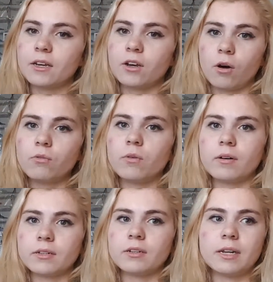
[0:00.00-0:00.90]

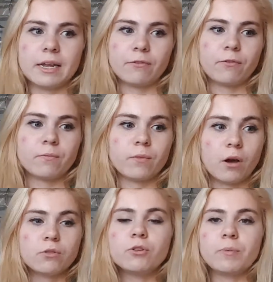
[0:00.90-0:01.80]
go in,
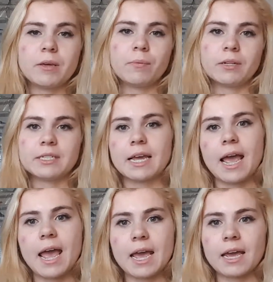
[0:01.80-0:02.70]
go to people and say,
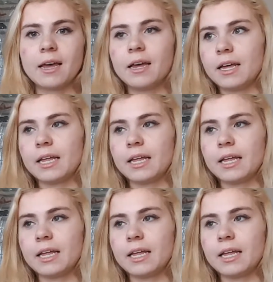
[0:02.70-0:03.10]
hey,